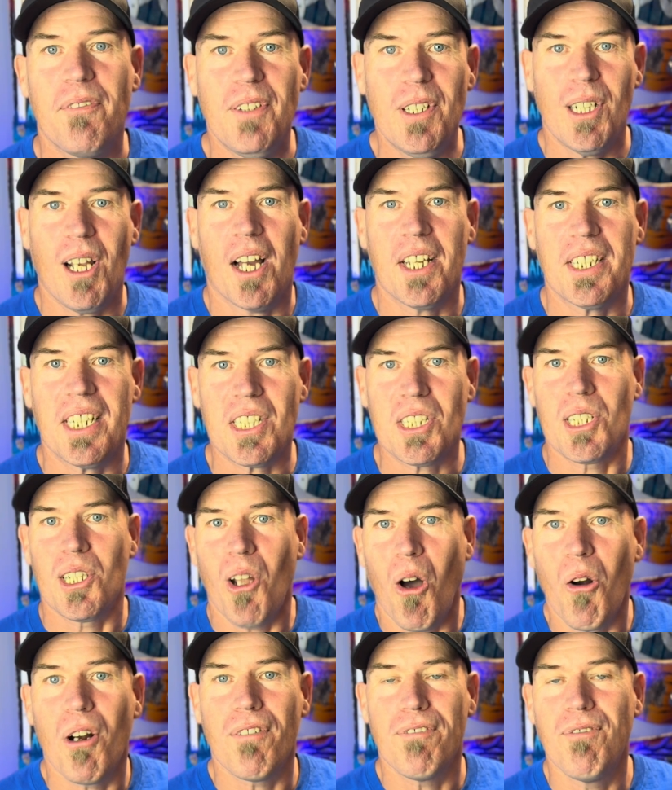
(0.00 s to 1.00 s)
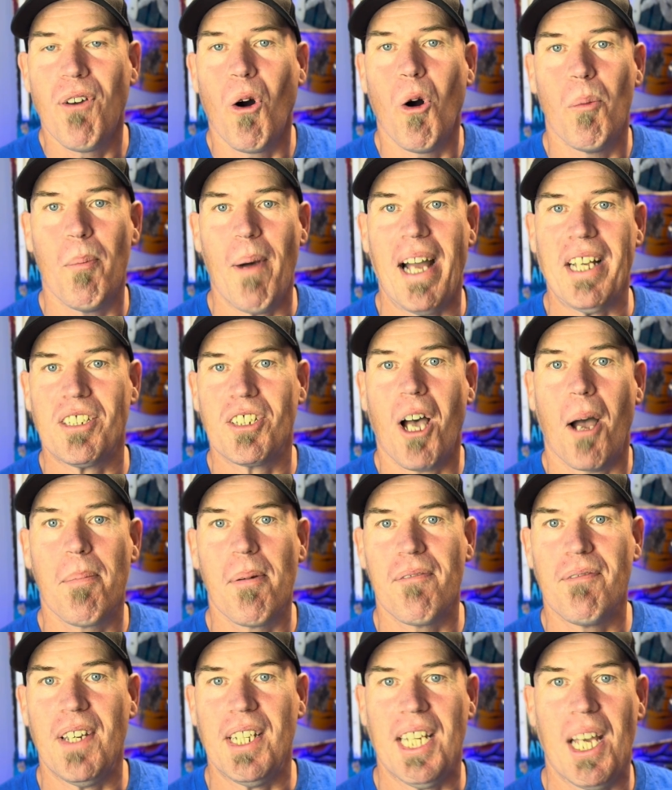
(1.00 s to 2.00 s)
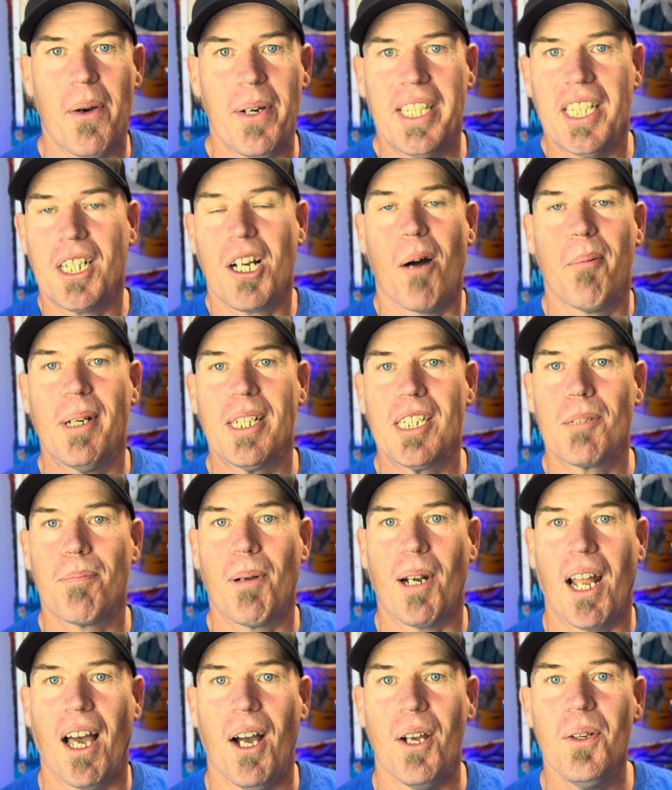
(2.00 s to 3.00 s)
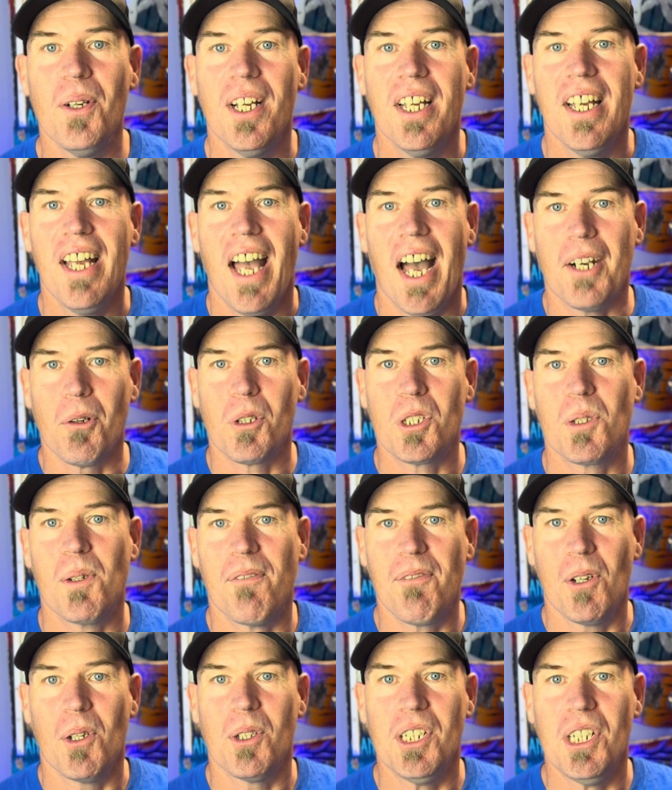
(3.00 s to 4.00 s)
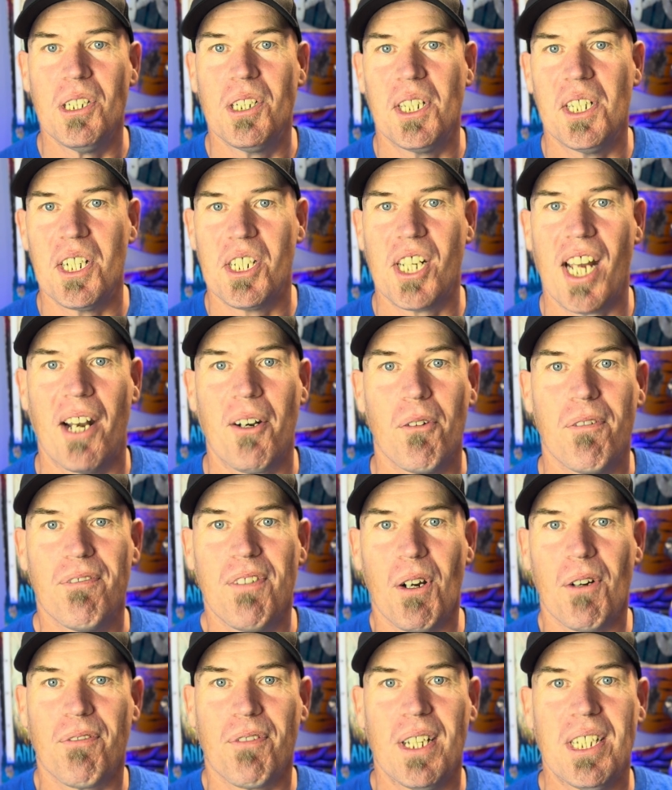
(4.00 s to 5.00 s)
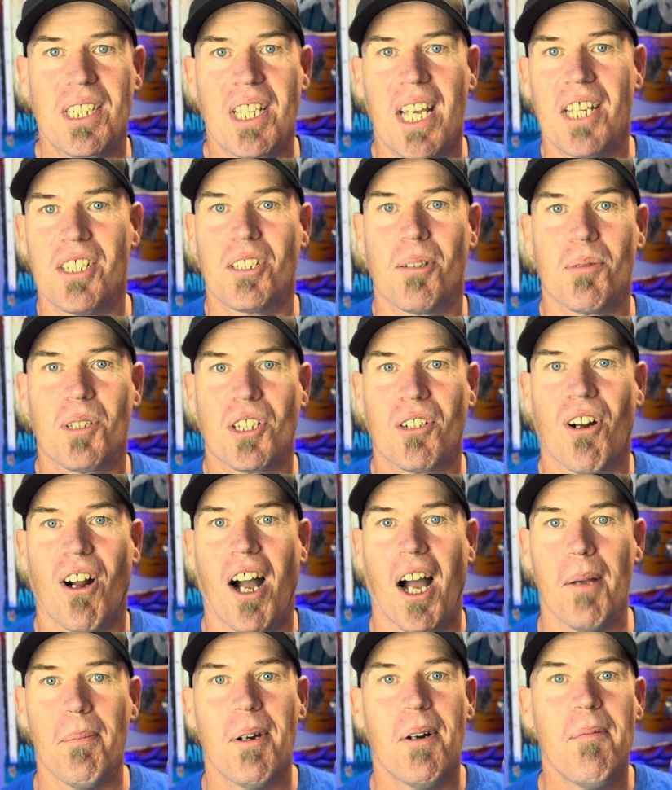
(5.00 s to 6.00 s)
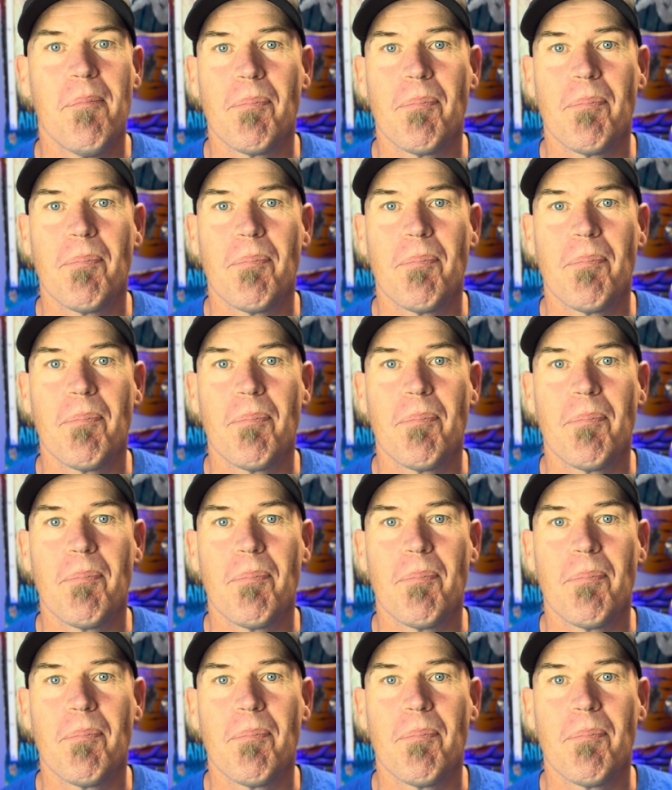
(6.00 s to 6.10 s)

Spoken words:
you like this longer format type of video in the comments below, and also if you're new to the channel, feel free to hit subscribe.